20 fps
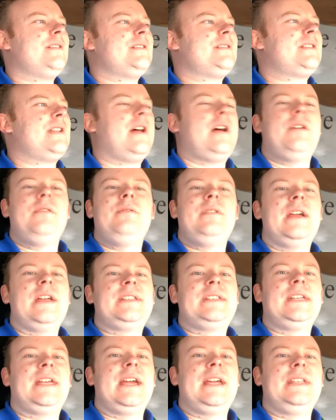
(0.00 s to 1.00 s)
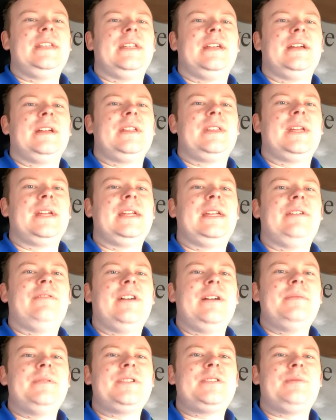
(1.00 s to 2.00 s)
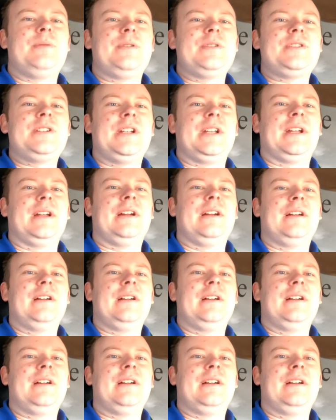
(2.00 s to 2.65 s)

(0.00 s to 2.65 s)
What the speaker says: So yet again, thank you very much for watching.